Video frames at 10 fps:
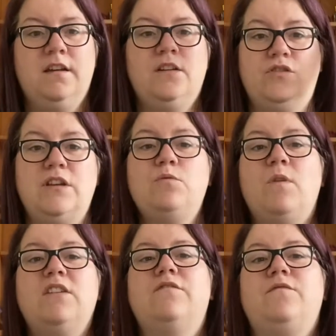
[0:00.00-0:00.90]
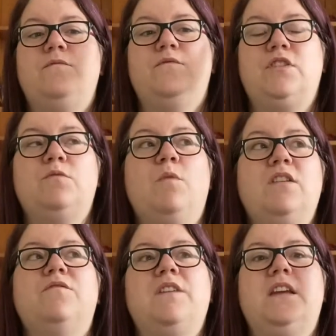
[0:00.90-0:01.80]
she's one
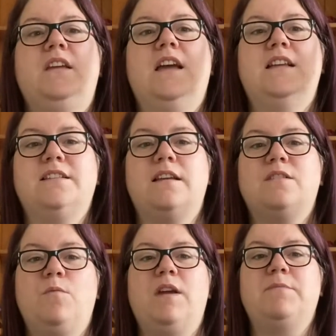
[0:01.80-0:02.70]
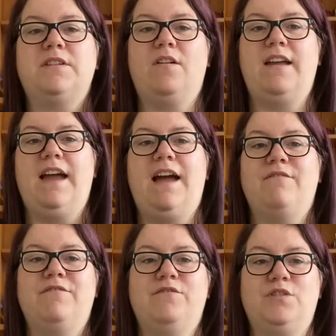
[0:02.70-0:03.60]
of the 6 whips that I
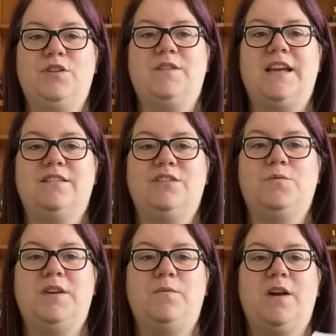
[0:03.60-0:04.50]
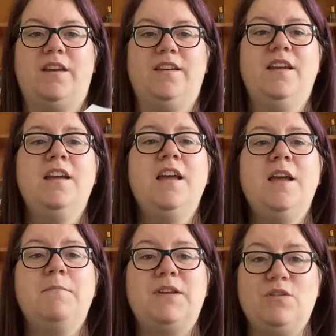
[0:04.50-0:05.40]
have for 2021,
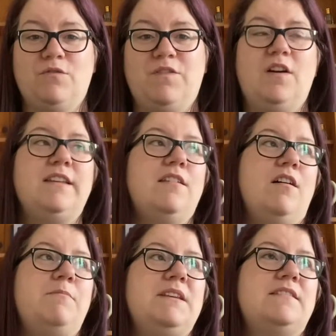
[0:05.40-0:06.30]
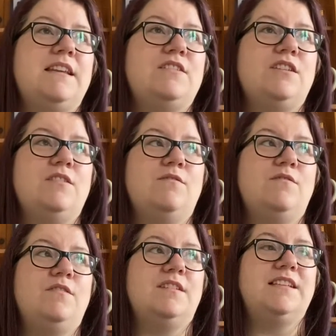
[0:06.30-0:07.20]
but you'll find that I've been stitching
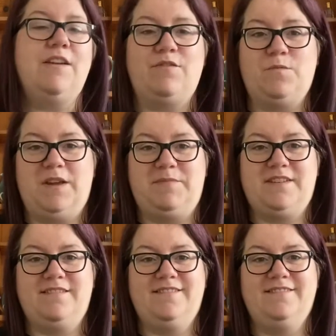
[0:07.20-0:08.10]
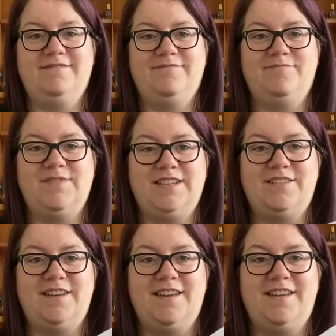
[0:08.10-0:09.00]
on 7 whips
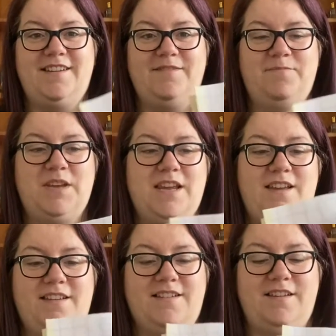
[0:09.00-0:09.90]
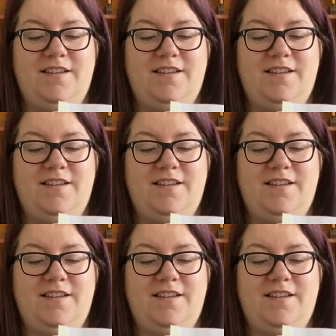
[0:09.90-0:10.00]
this year because